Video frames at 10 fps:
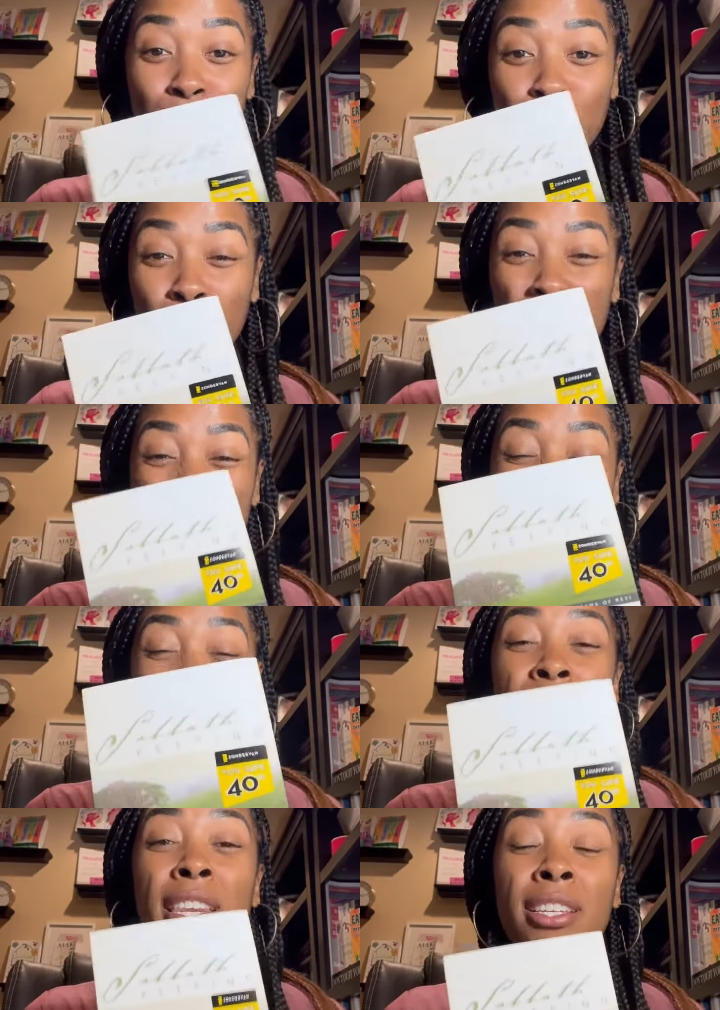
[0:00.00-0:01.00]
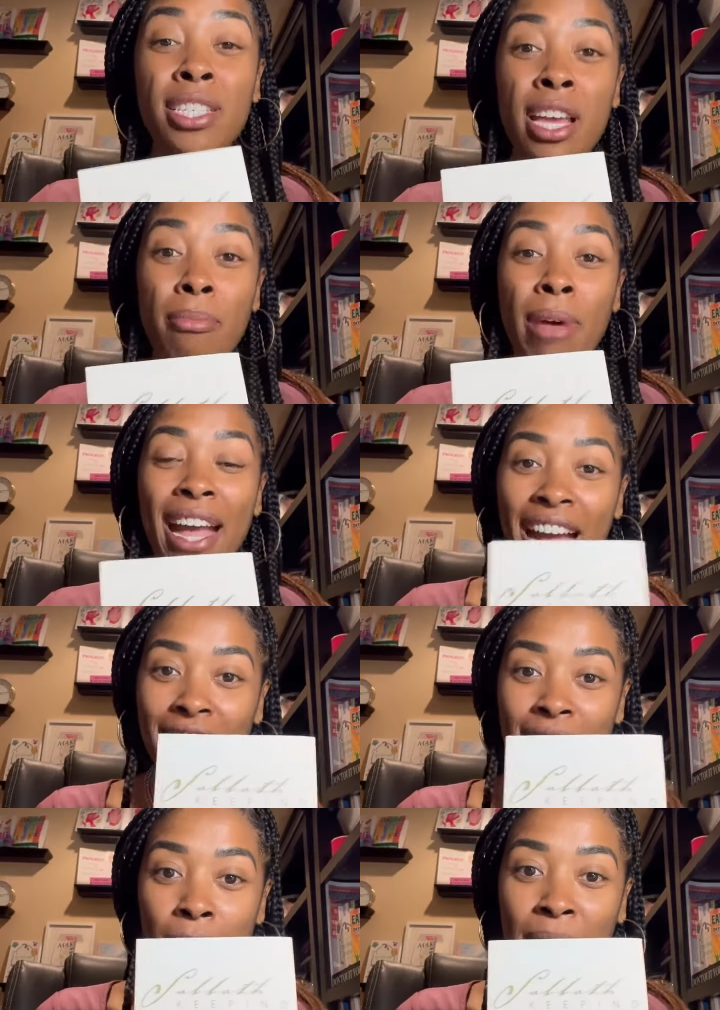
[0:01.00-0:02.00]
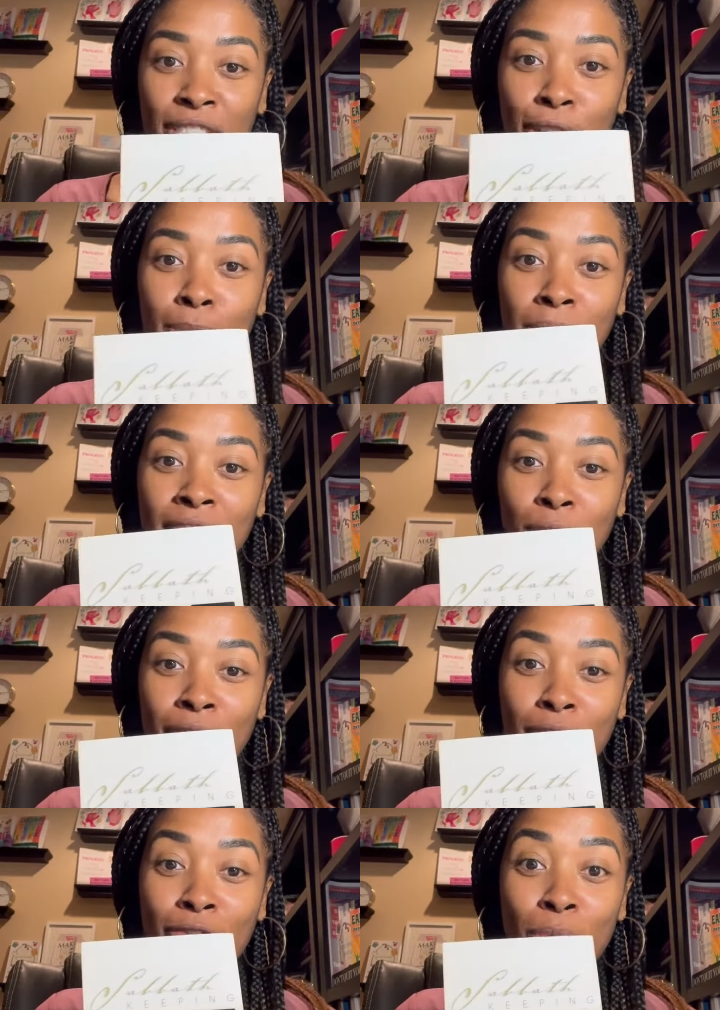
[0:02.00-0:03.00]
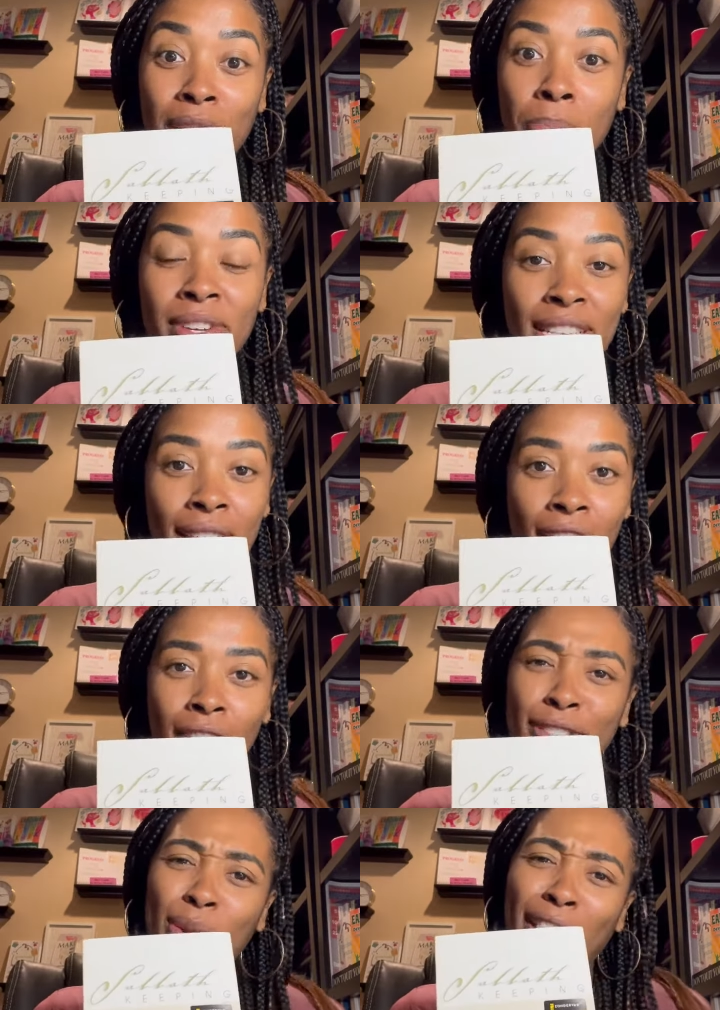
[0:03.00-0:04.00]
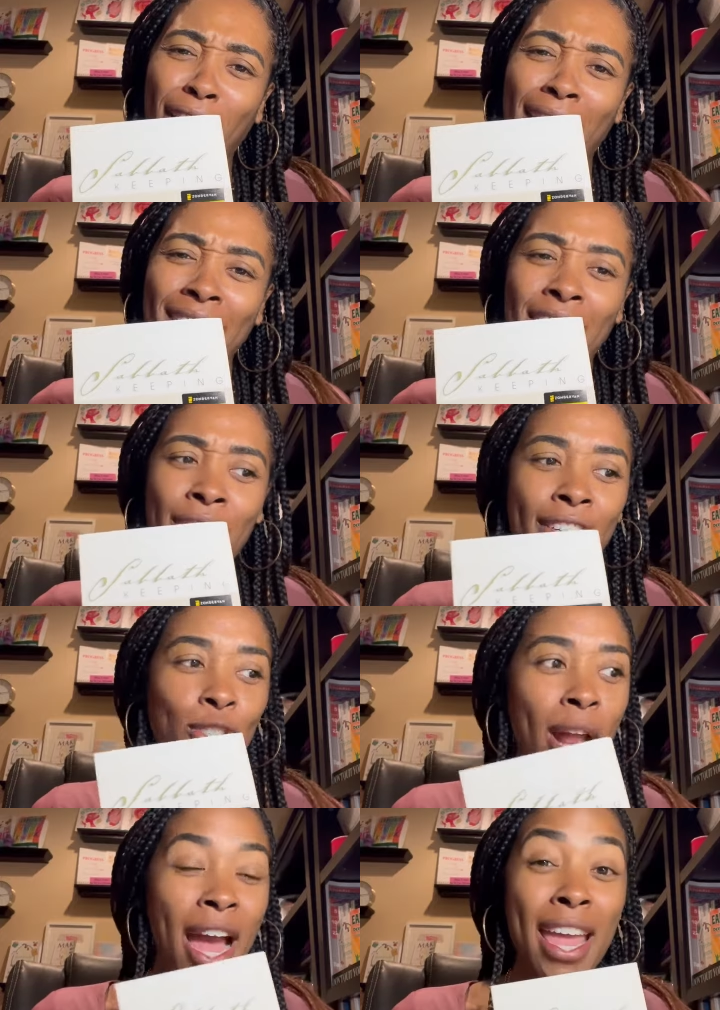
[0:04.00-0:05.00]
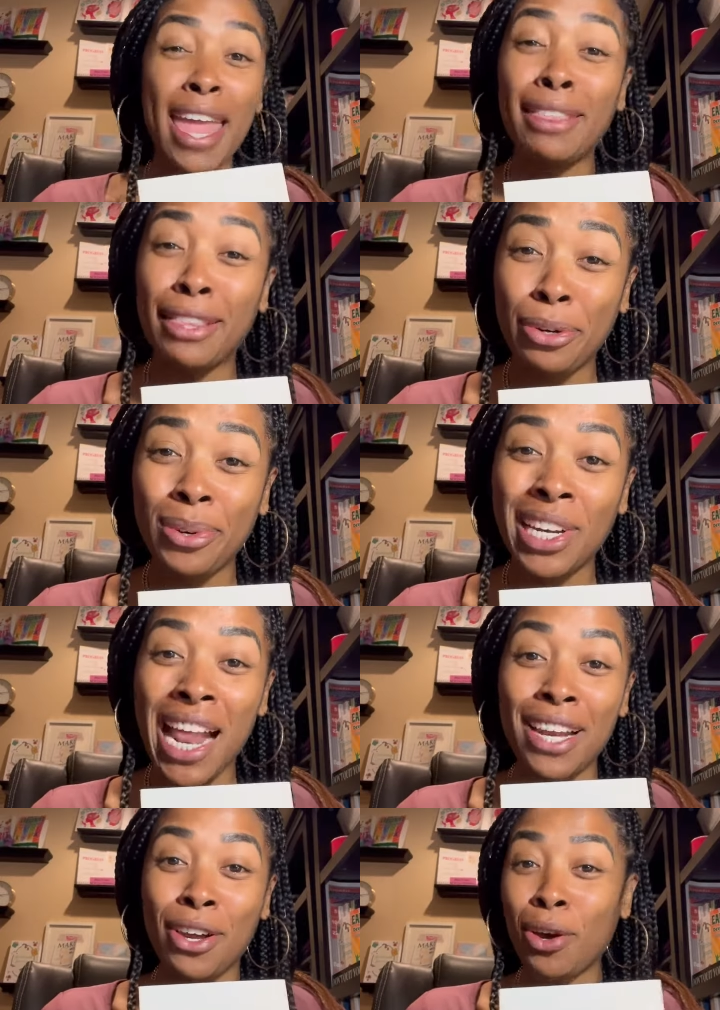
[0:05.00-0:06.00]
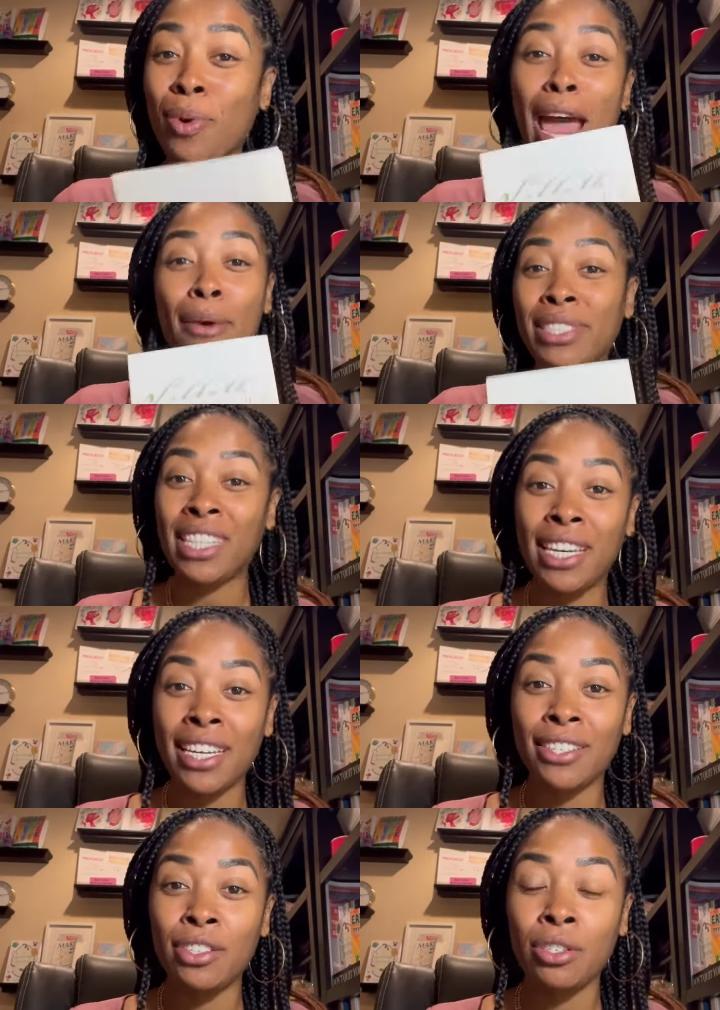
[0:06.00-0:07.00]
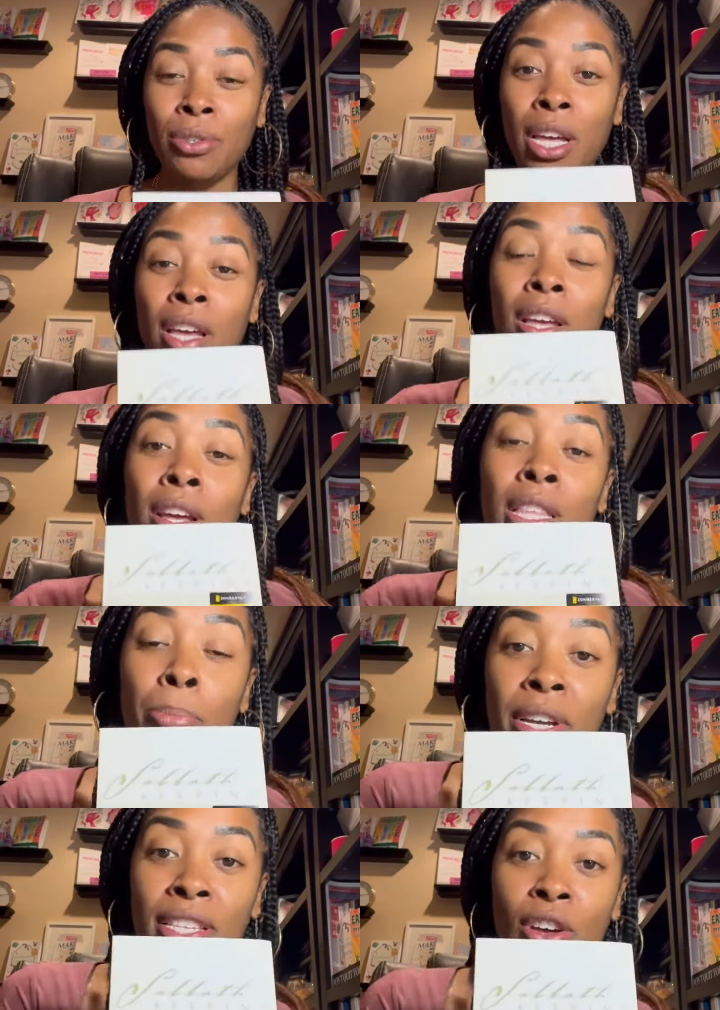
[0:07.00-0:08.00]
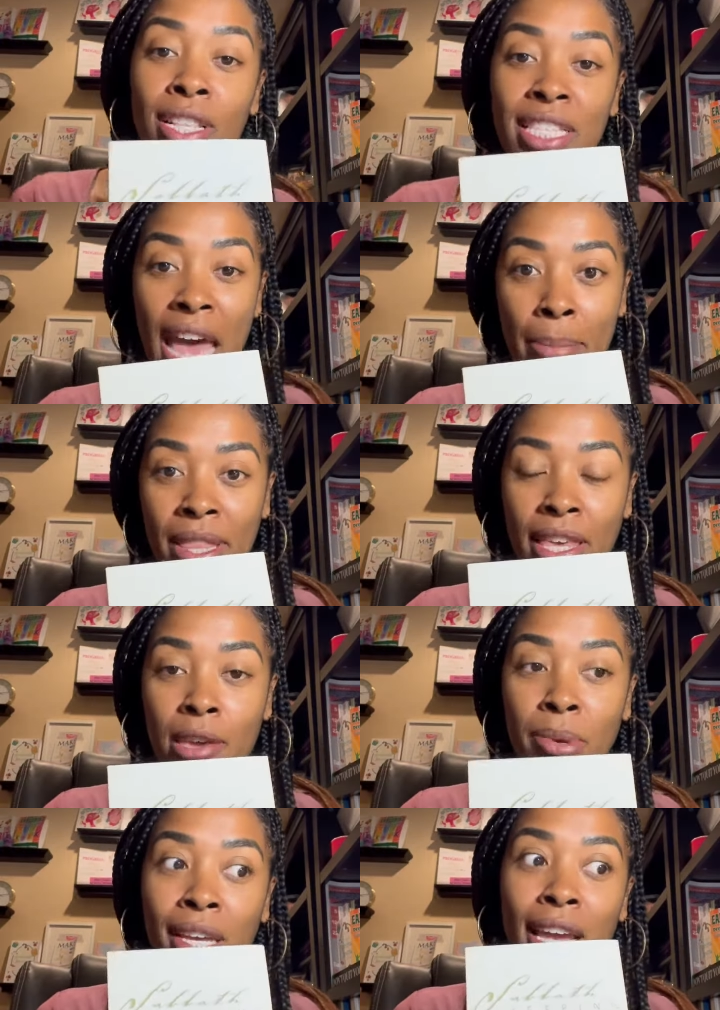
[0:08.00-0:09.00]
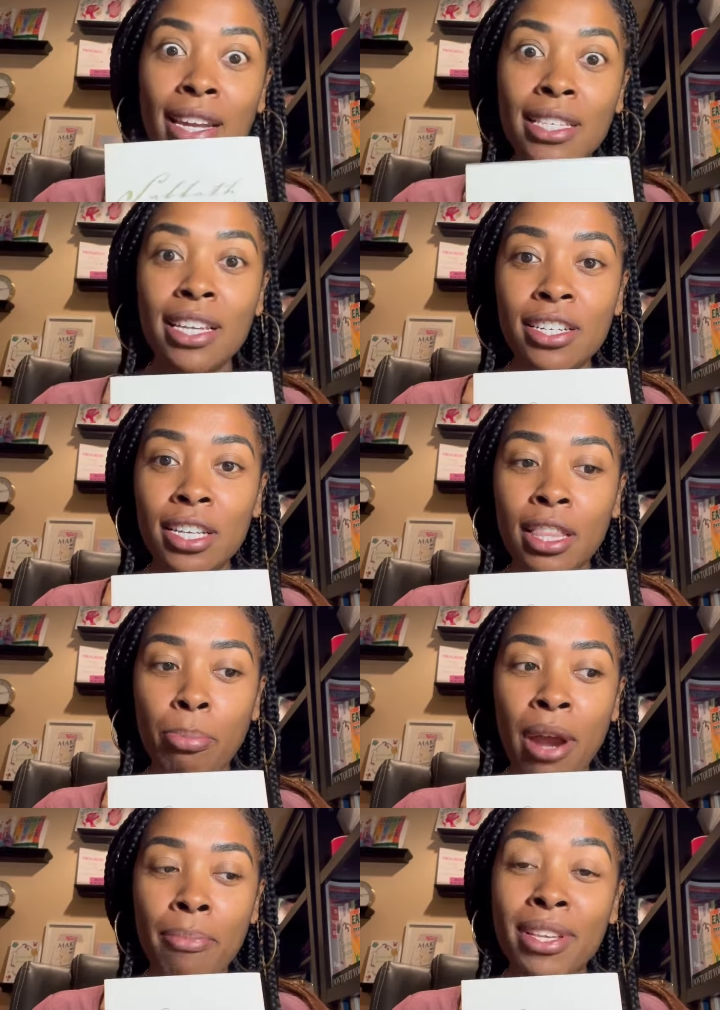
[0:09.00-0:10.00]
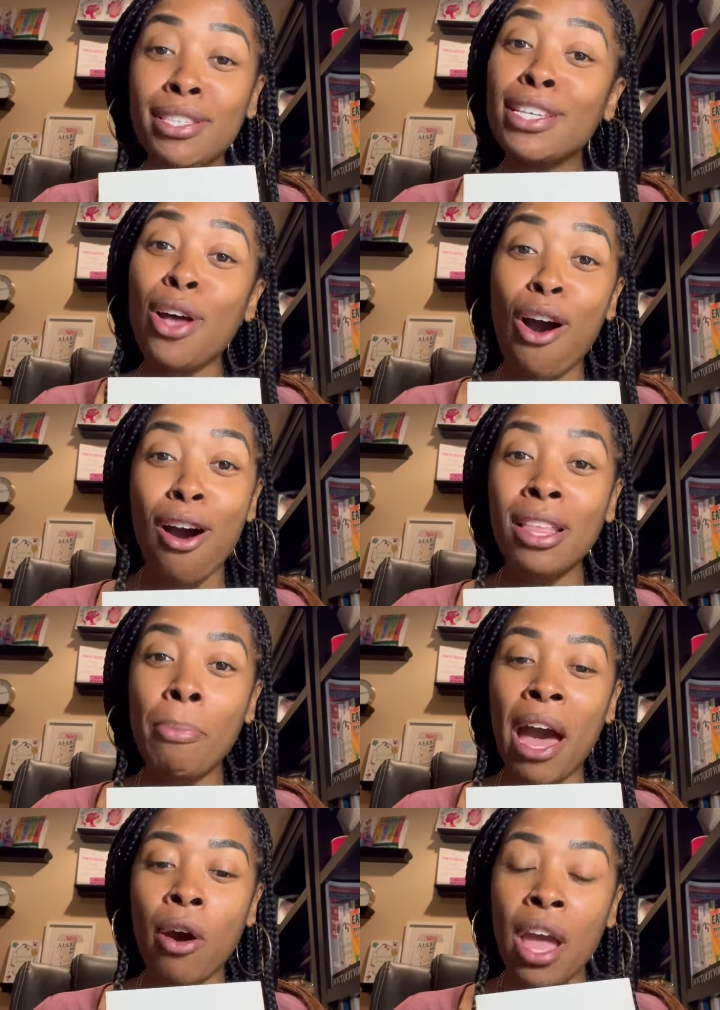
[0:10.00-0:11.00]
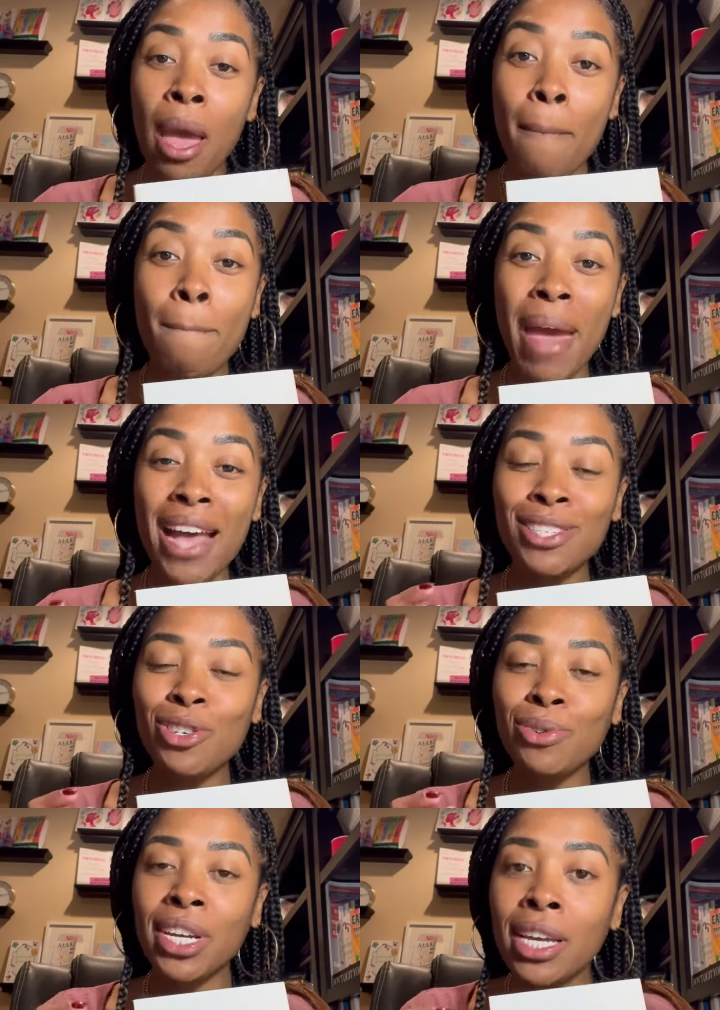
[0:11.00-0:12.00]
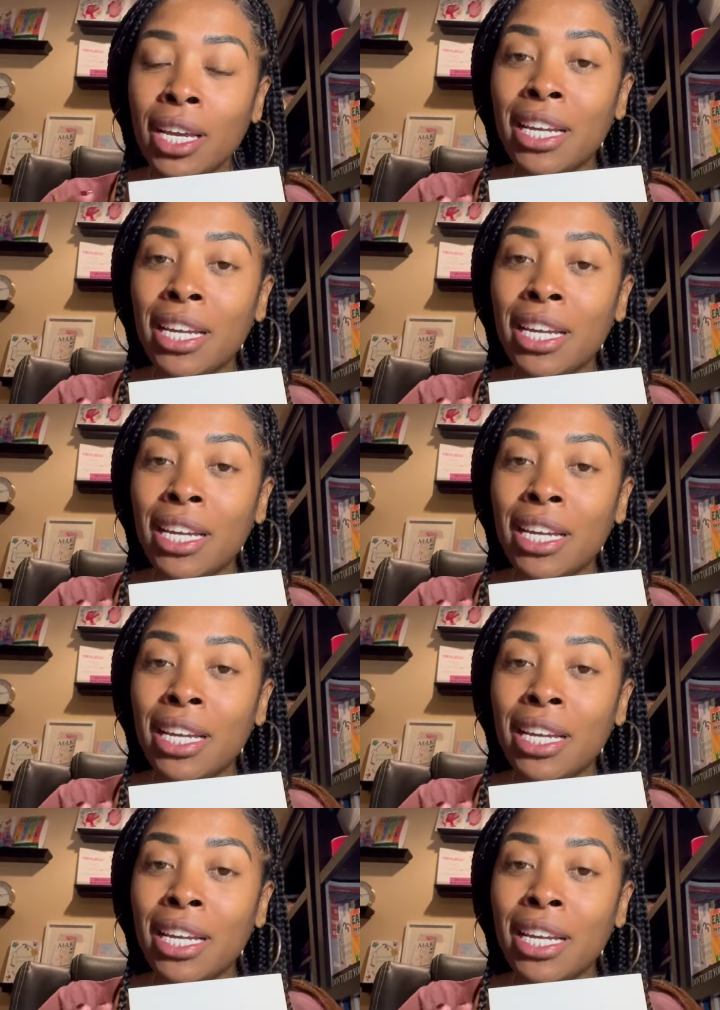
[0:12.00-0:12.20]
two is a hidden gem. I got this at my church bookstore for 40% off, so I thought I'd give it a try, and little did I know what I was getting into. The book is called Sabbath Keeping, and essentially the premise is all about mastering